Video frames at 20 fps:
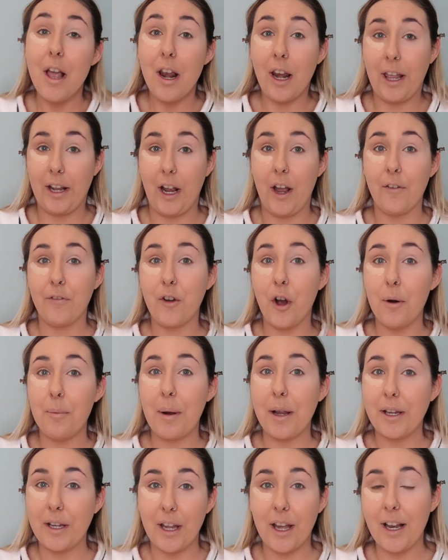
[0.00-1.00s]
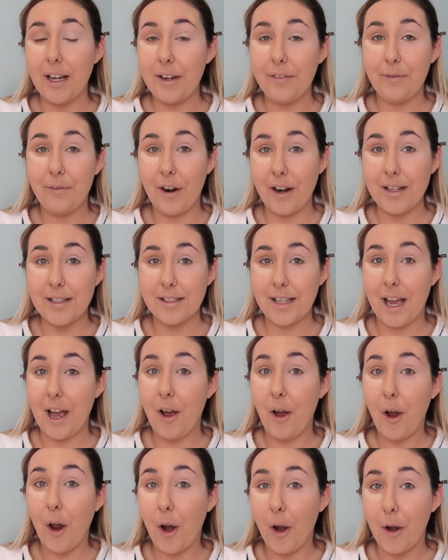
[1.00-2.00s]
Like, I've got my girly friends at
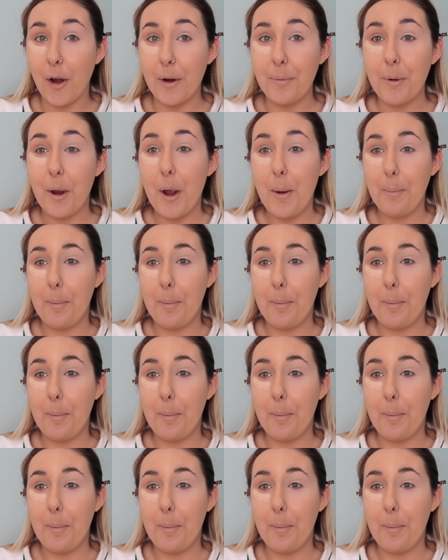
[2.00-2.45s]
home,